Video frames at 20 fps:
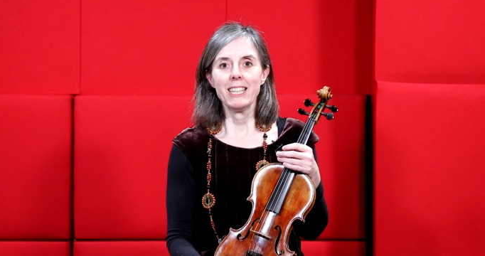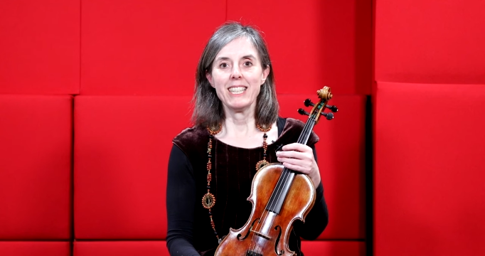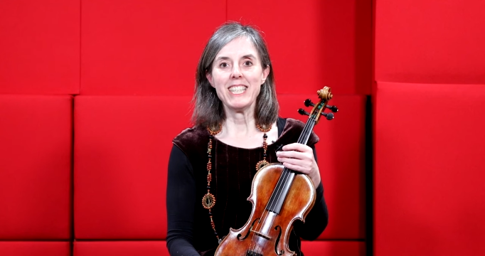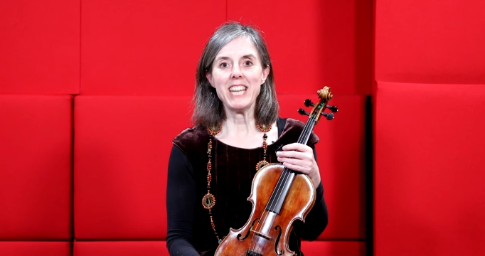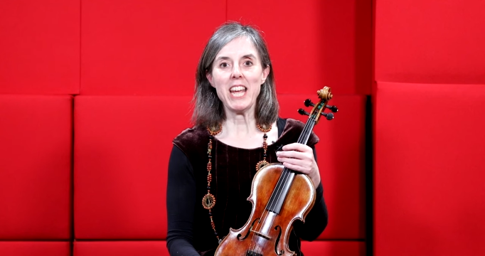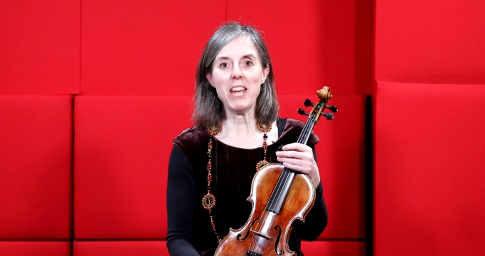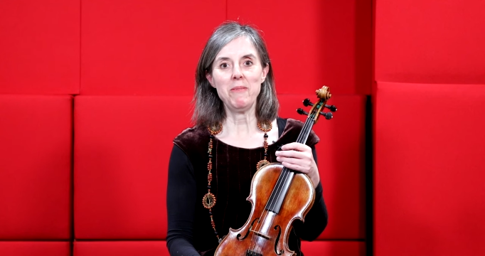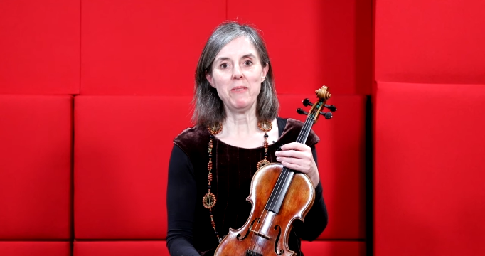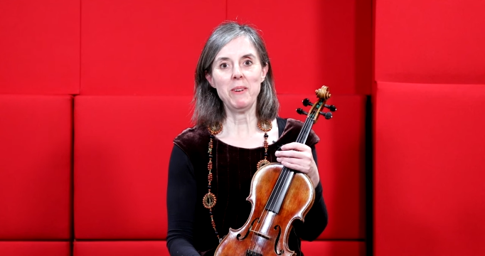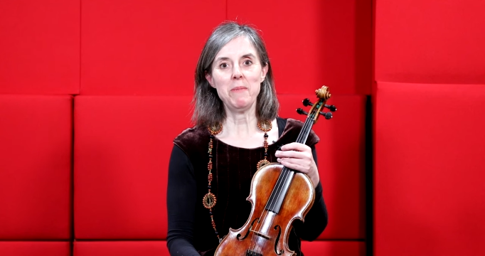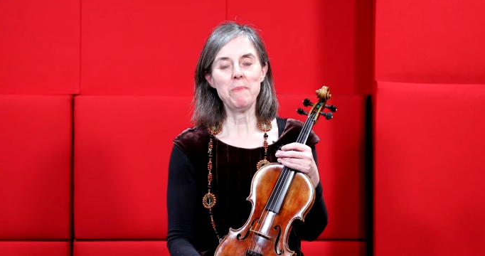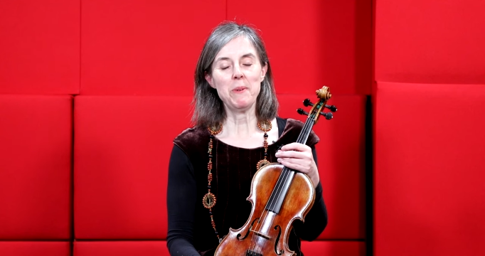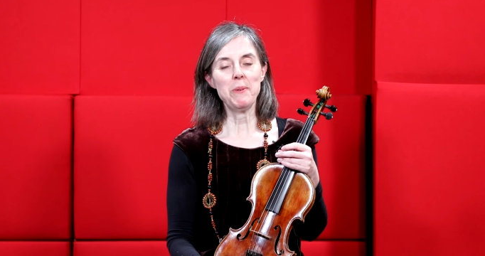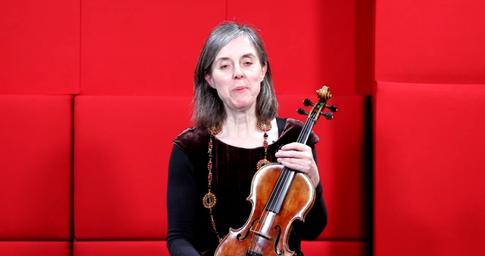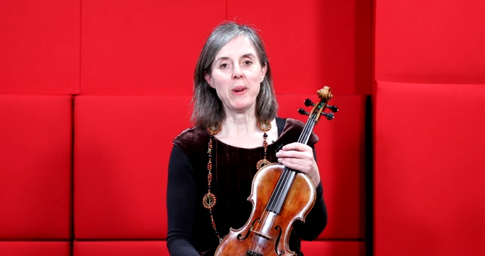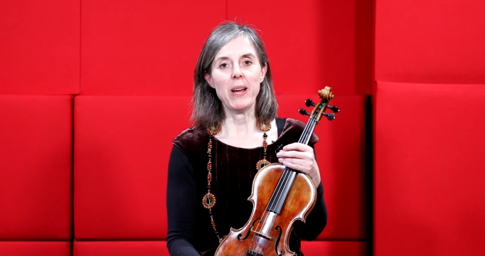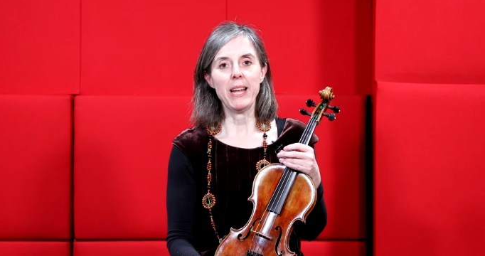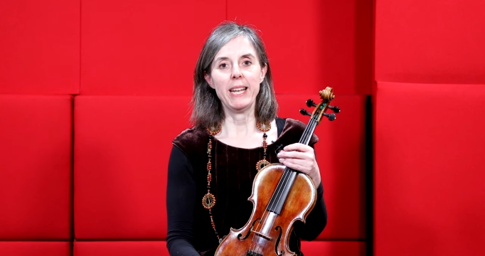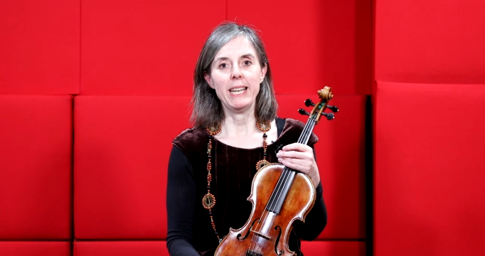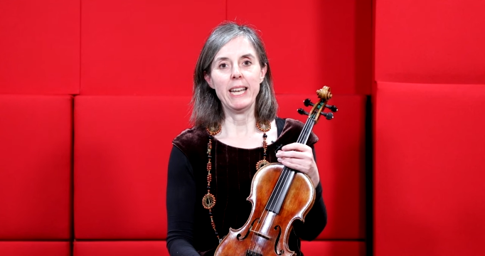Tip number
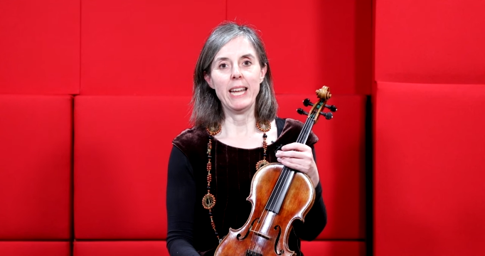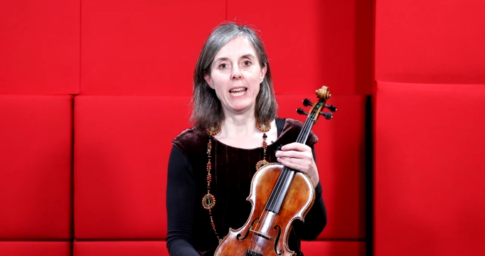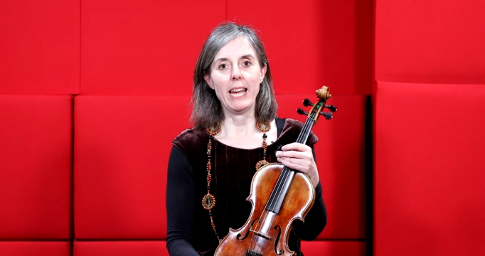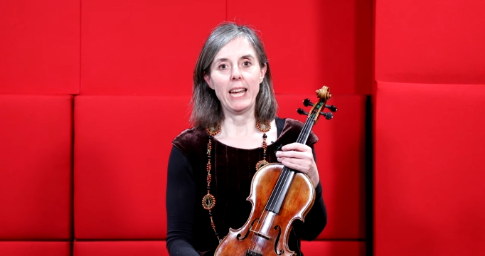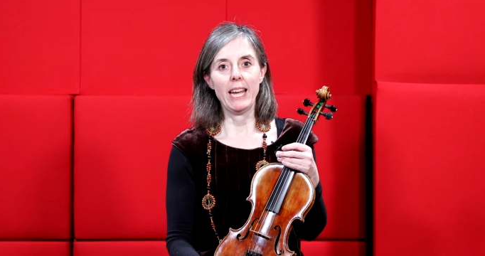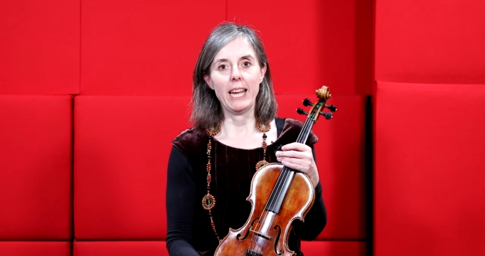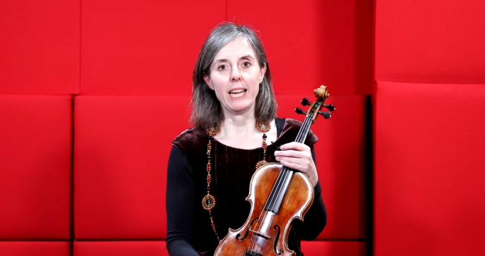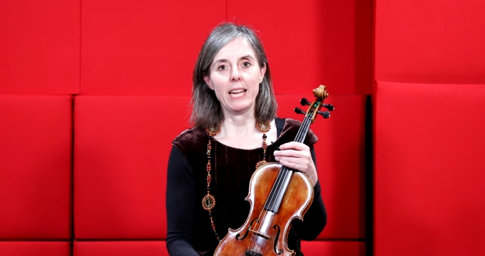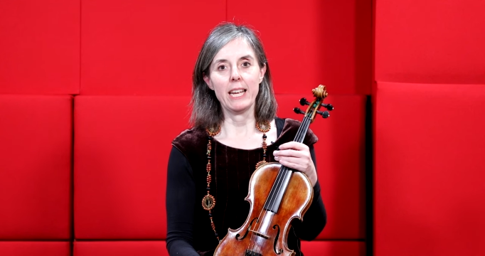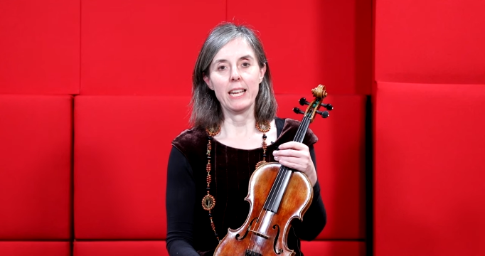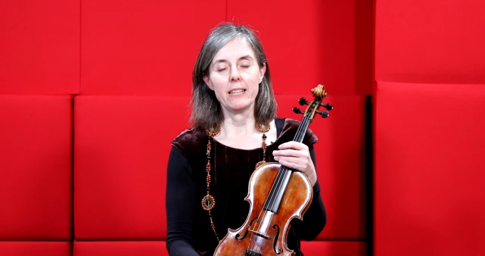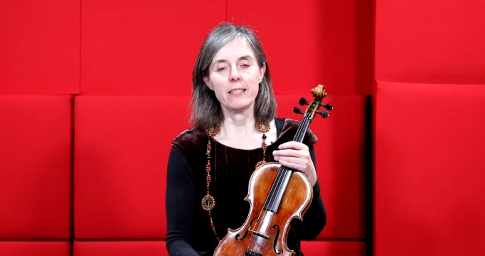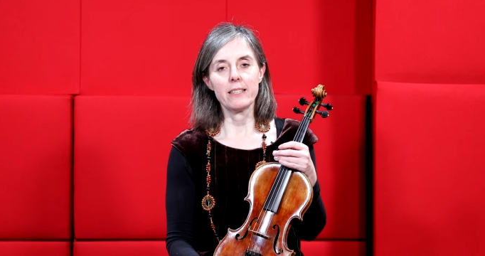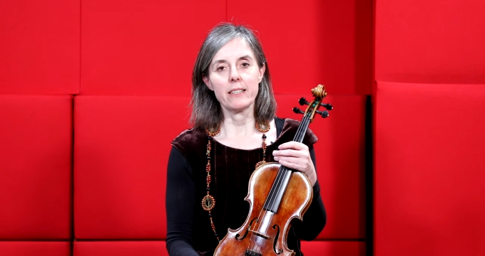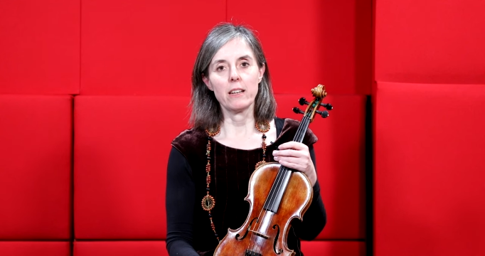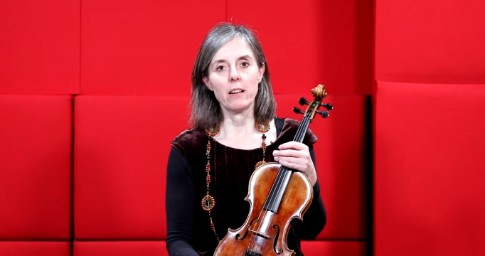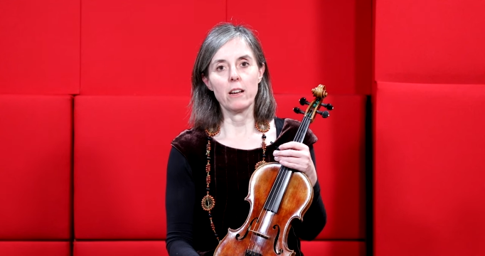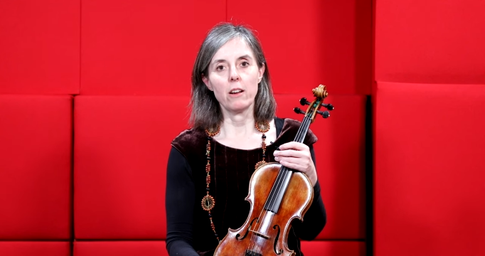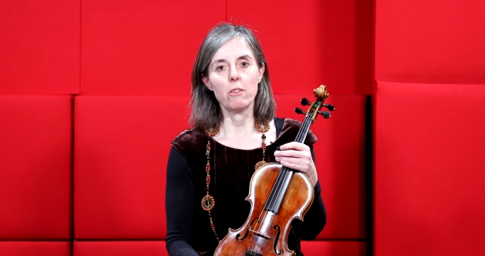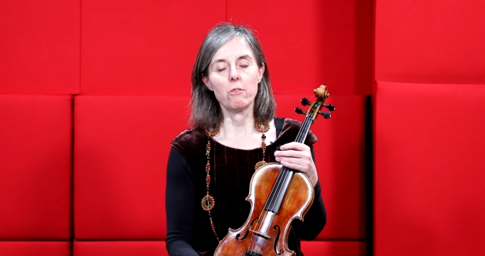one is
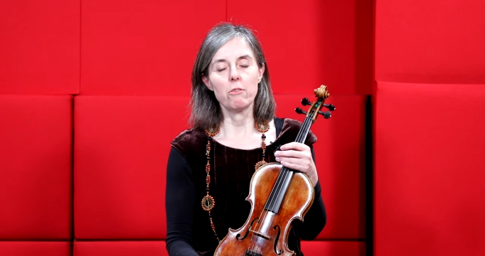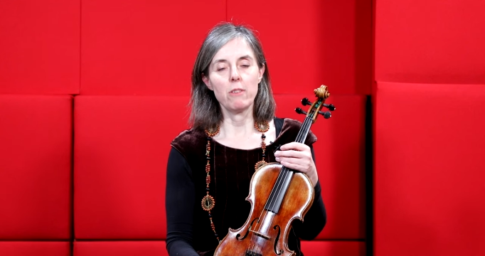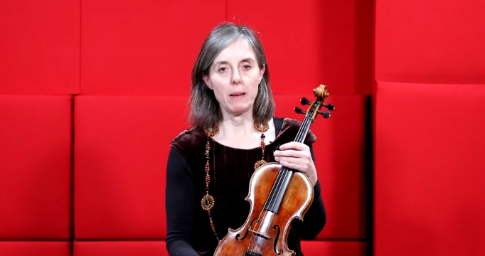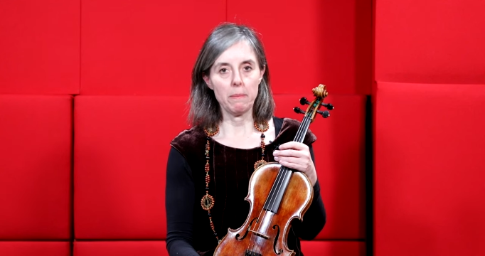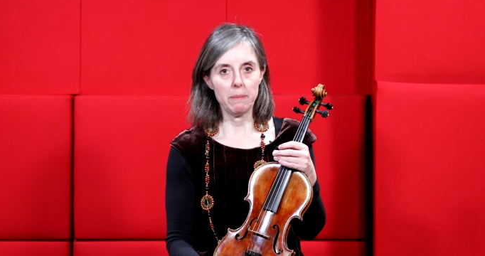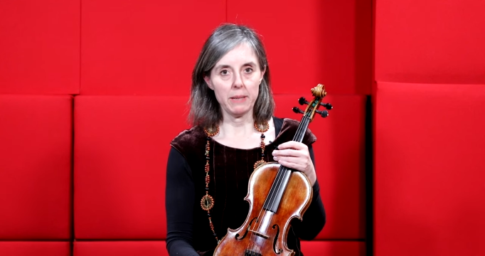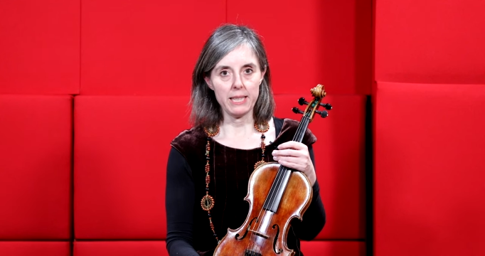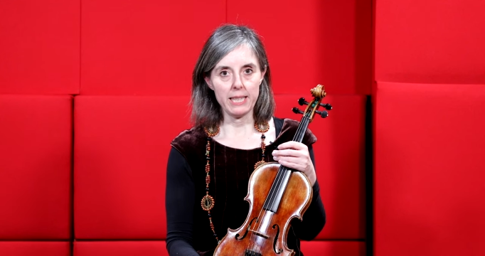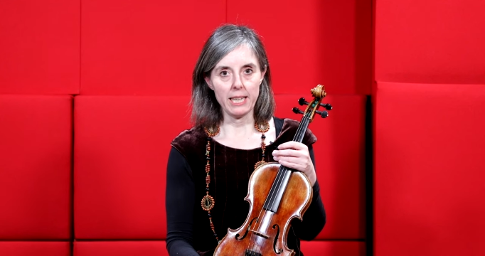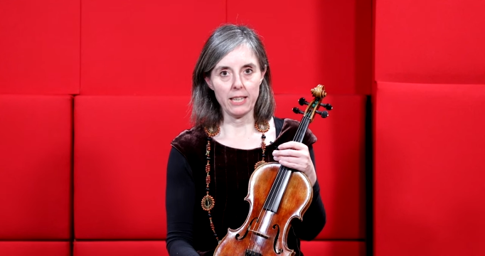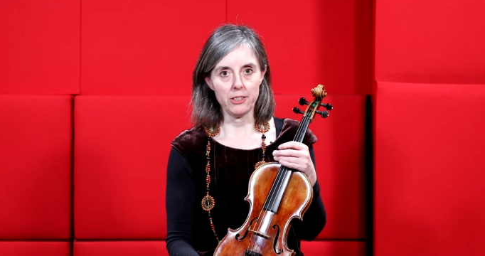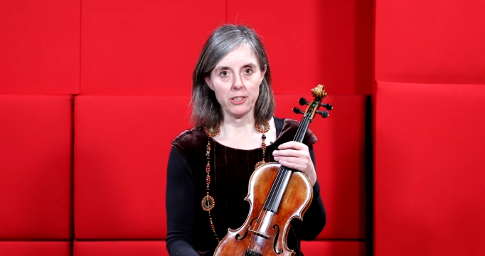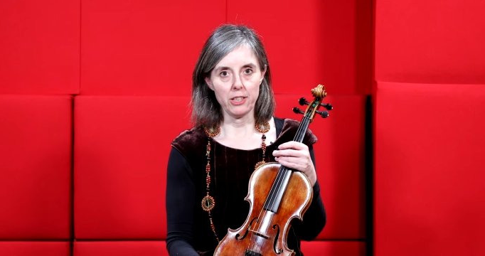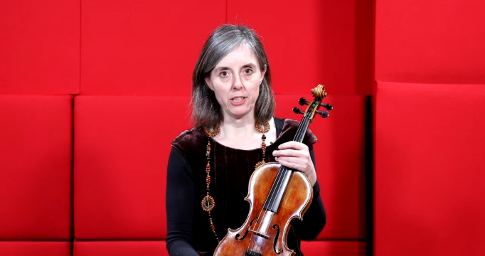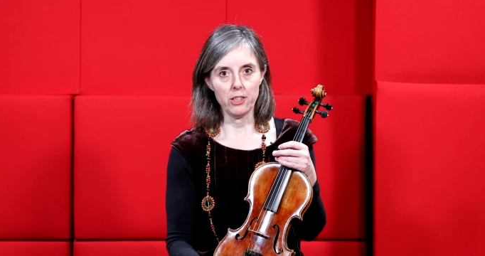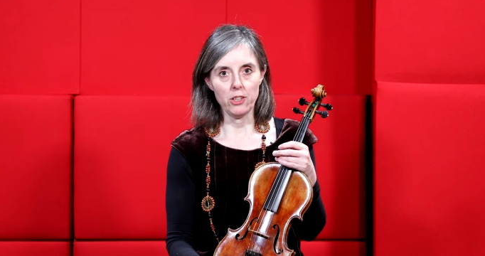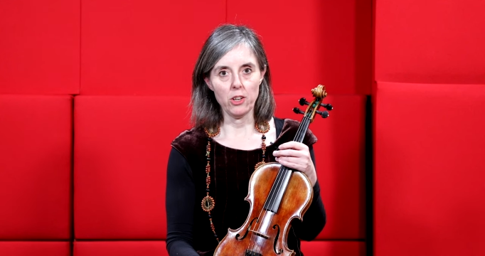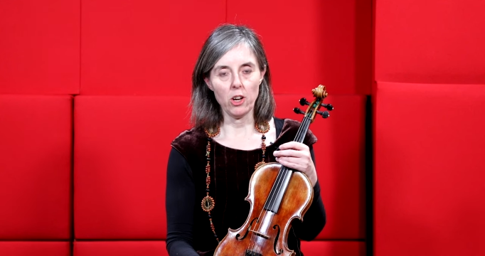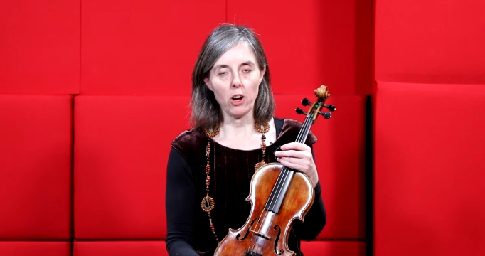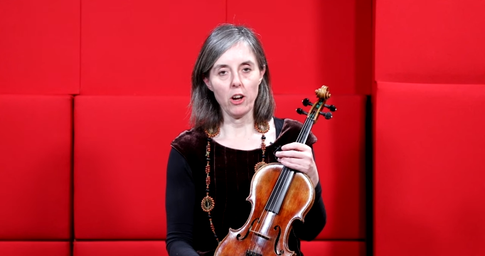
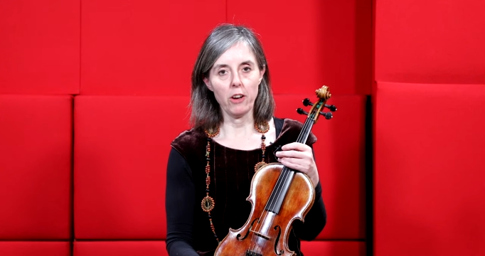repetition